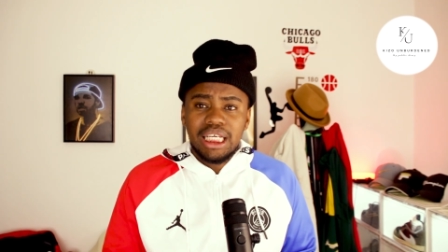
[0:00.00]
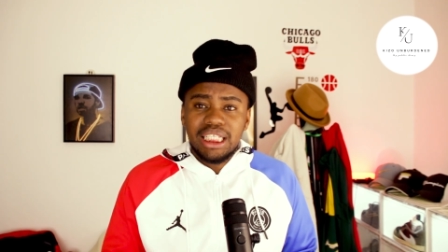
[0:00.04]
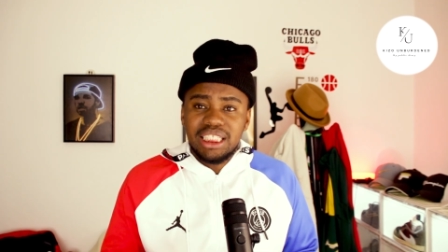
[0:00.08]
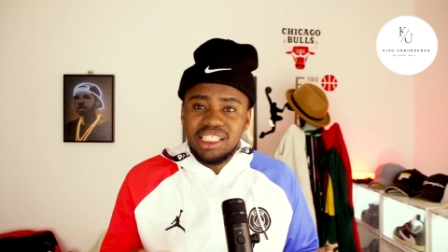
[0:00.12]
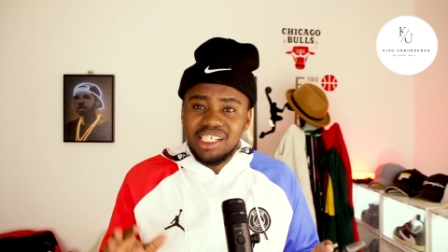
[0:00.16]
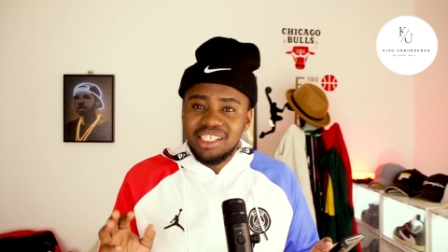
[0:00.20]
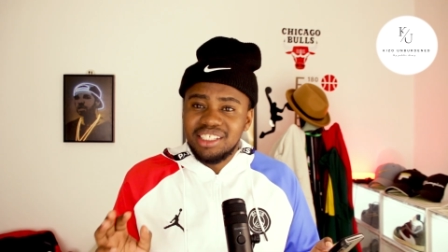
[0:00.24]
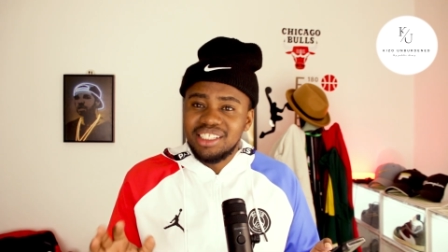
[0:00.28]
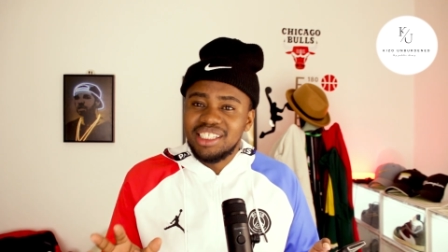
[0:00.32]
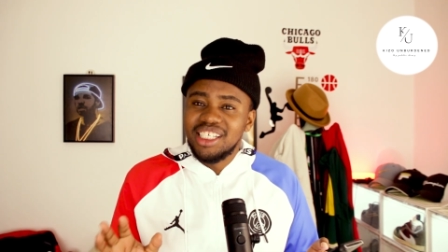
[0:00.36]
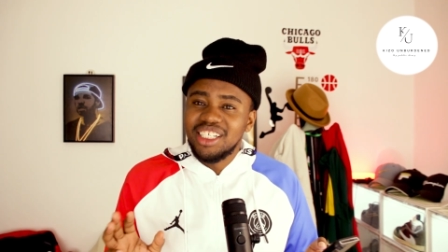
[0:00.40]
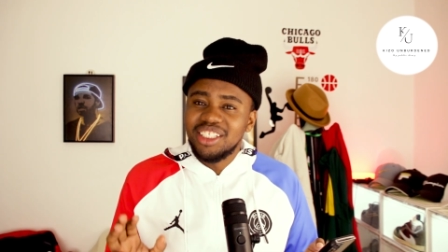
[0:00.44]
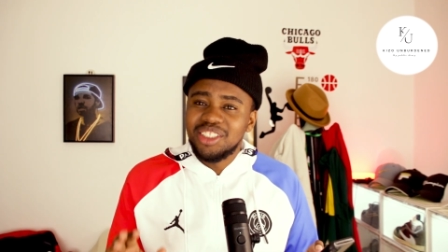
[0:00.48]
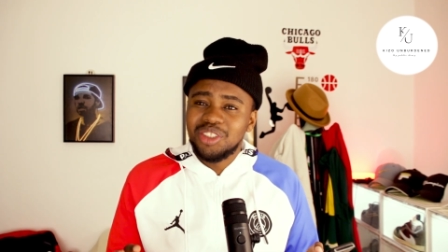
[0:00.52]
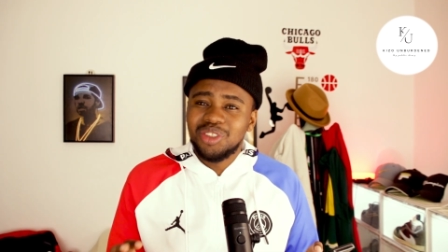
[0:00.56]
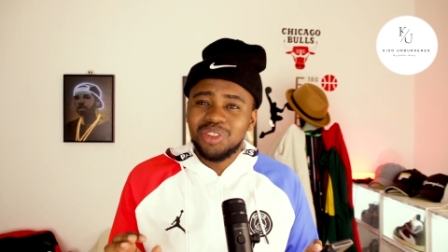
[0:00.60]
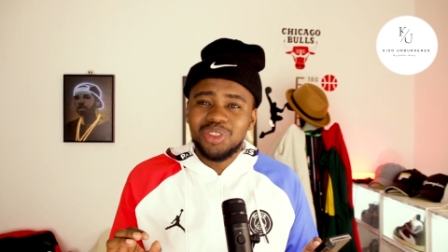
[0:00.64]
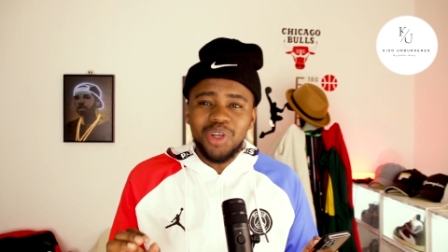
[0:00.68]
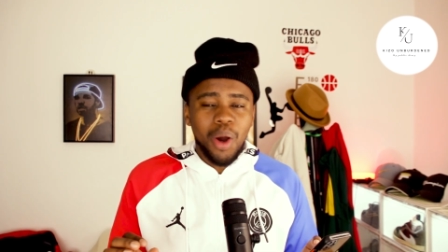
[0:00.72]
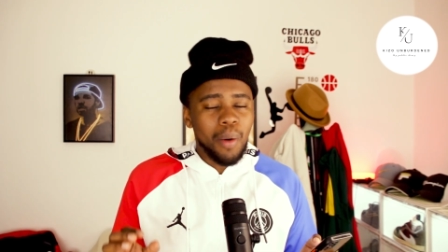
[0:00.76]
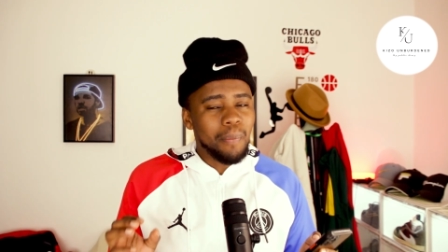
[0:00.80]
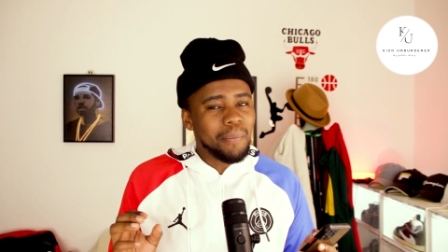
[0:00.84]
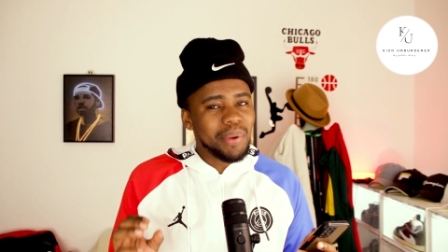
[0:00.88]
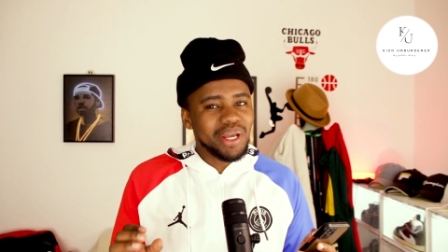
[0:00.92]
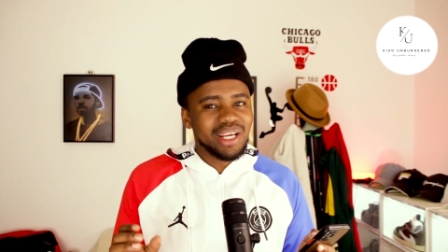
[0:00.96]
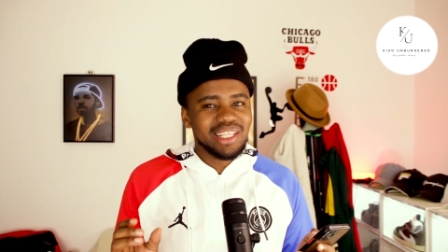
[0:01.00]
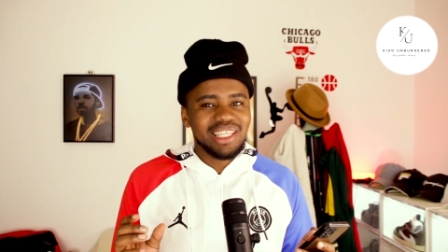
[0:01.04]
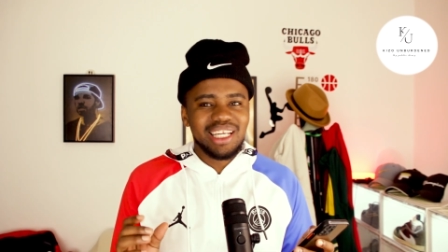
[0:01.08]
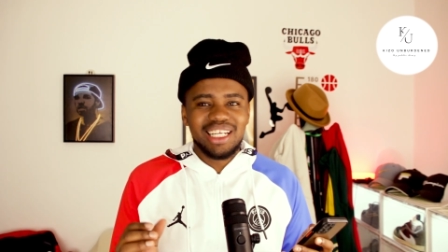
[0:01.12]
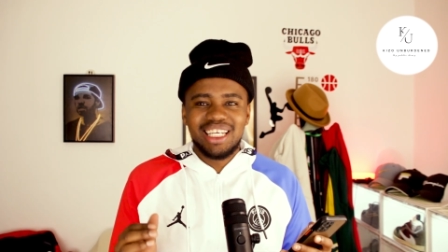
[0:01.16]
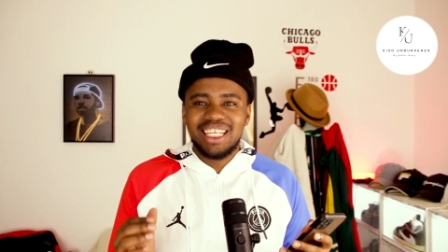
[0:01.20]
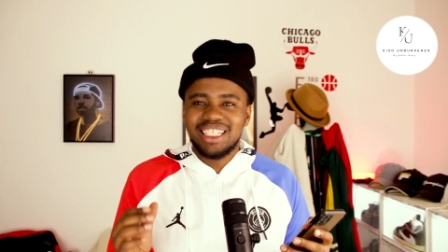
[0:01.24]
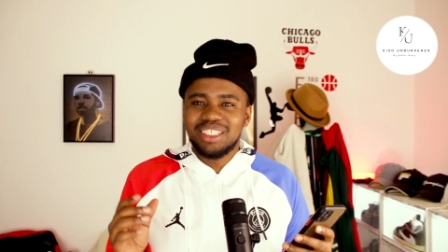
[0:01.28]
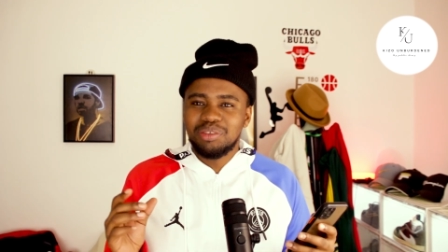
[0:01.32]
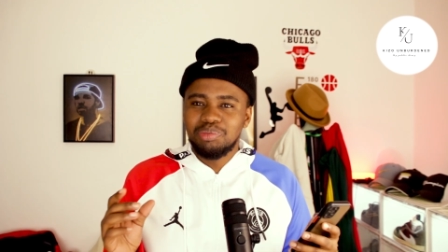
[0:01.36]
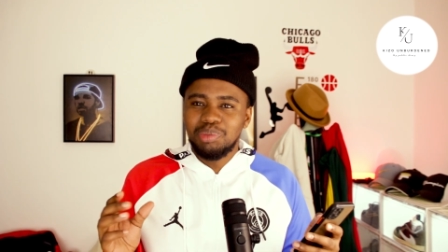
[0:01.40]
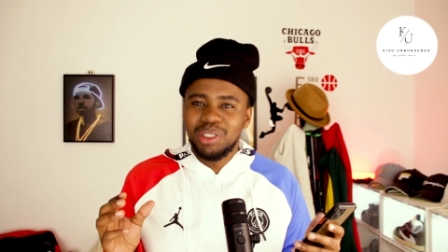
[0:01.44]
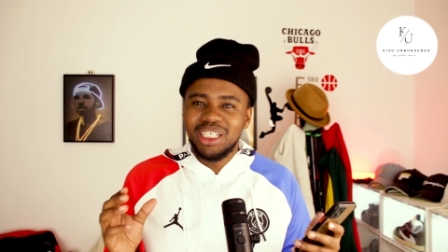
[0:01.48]
There's this topic
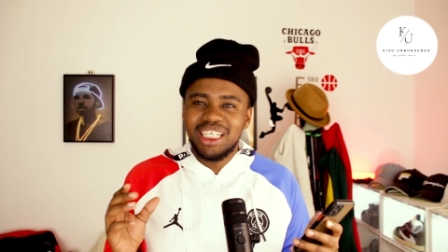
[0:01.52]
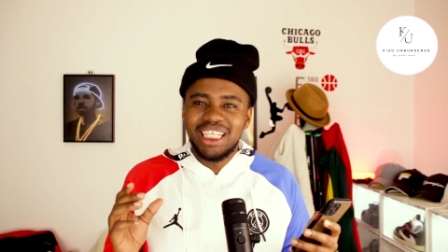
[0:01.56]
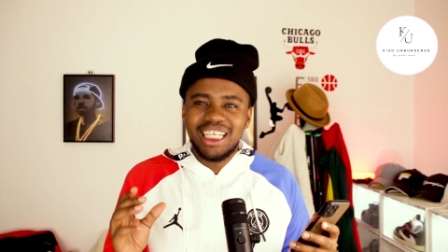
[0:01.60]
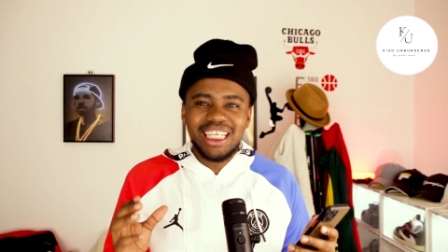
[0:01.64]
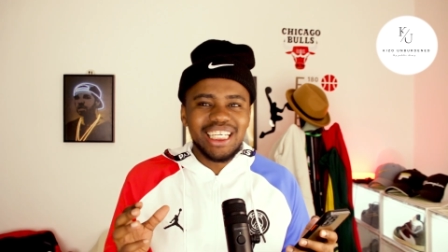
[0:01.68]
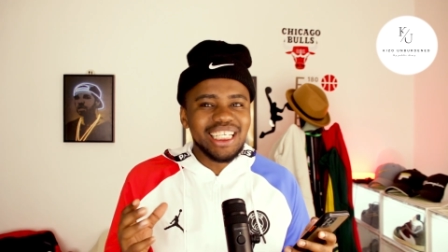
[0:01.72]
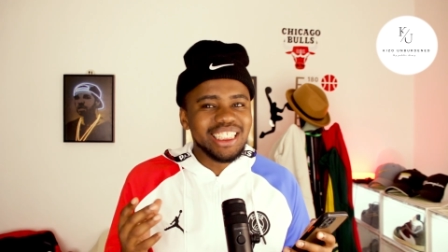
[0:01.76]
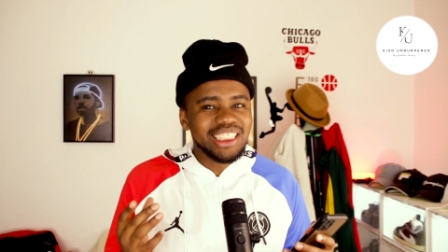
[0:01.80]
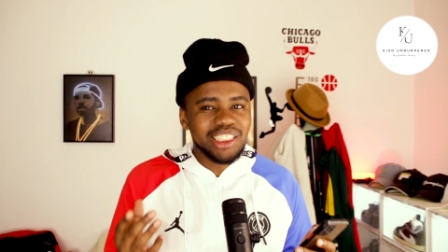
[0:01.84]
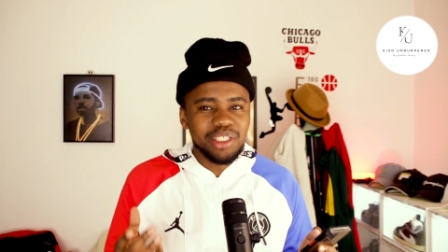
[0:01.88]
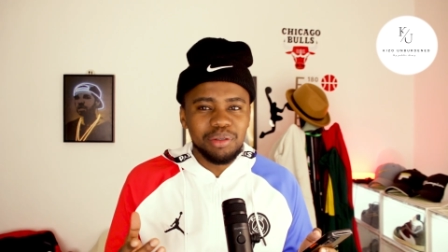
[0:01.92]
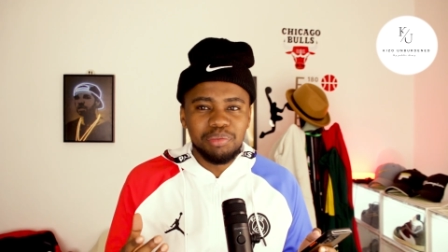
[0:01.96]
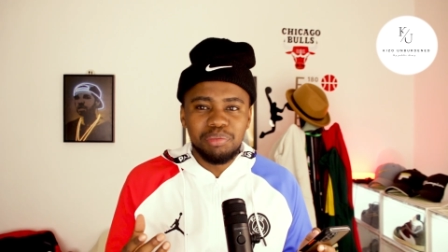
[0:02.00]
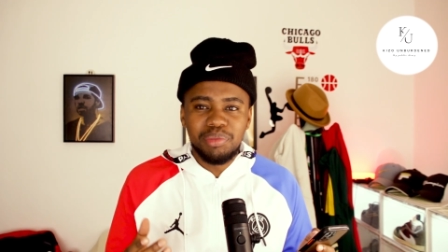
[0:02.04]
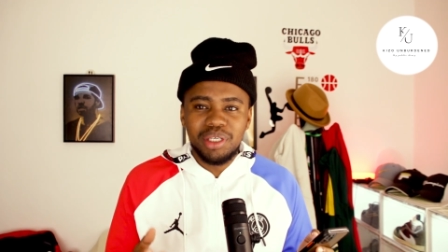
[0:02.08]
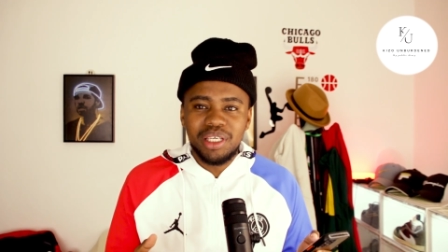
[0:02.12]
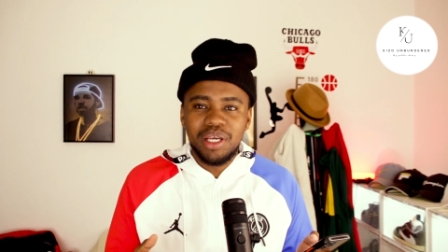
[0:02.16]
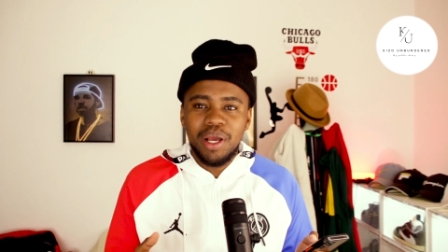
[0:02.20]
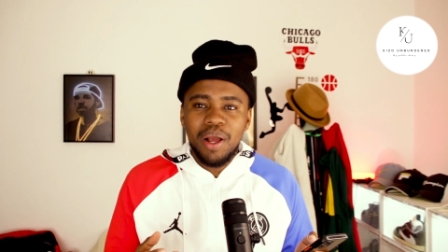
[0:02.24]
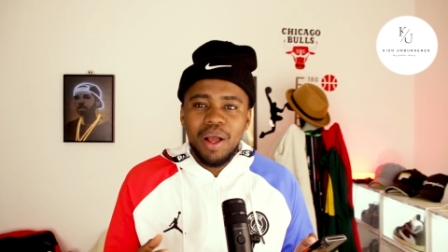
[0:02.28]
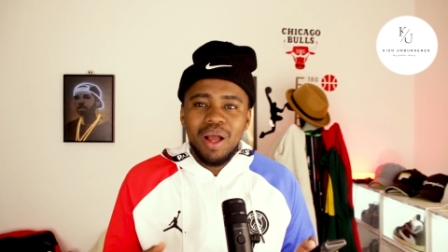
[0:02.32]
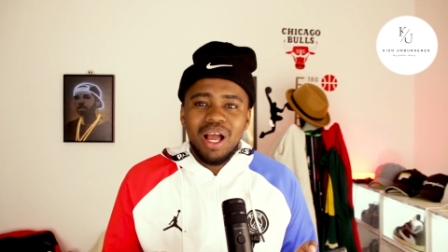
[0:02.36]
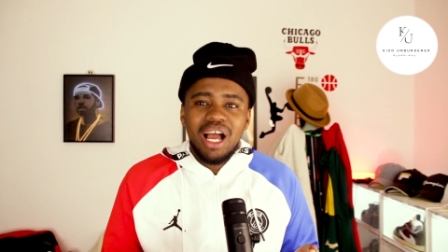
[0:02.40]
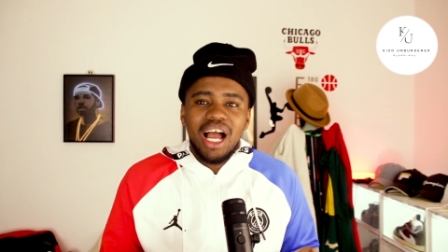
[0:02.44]
that has been itching me.